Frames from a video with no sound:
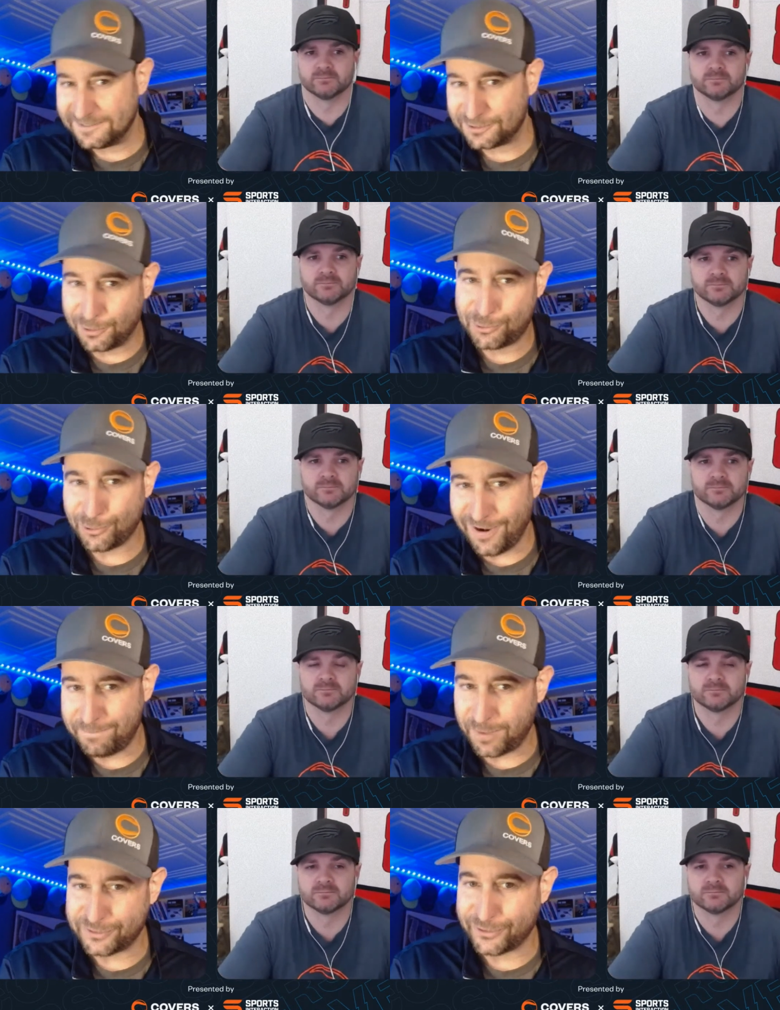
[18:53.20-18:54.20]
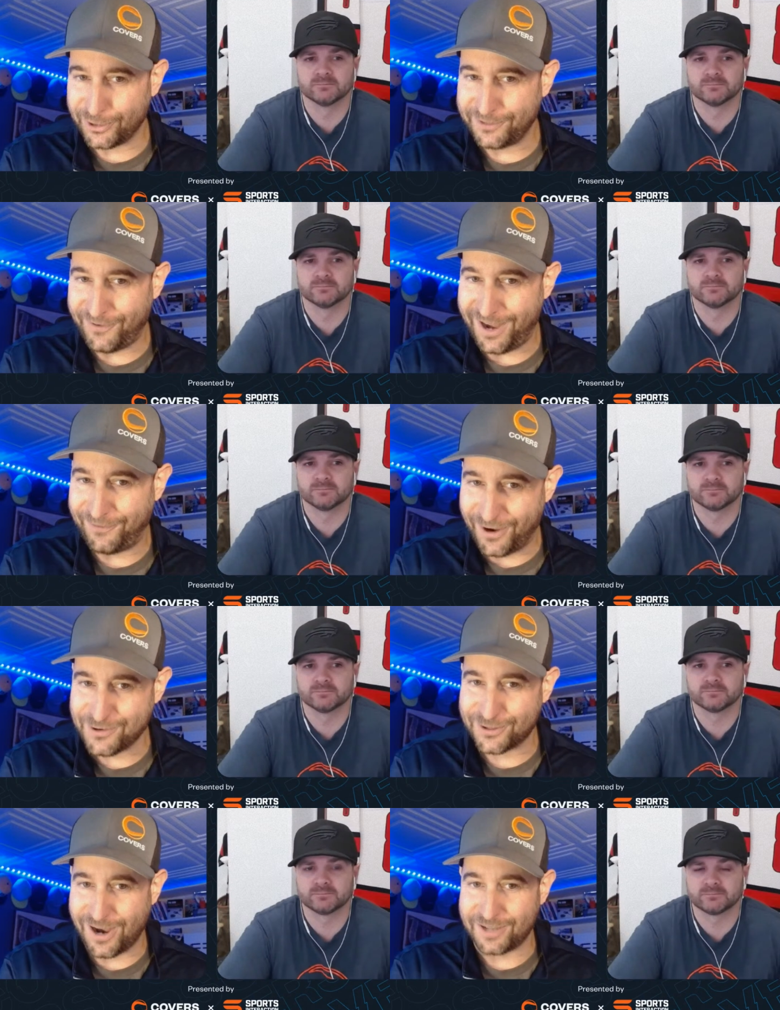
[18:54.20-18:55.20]
Speaker 1: Kucherov plus
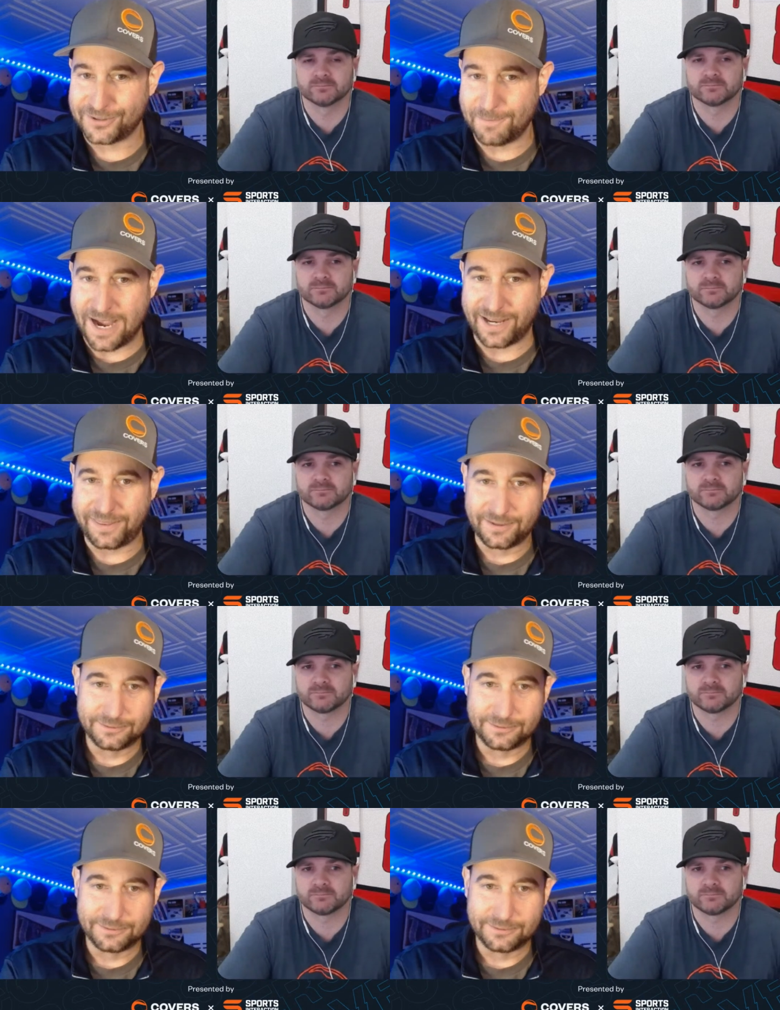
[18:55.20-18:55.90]
3,500, Cotton Smythe,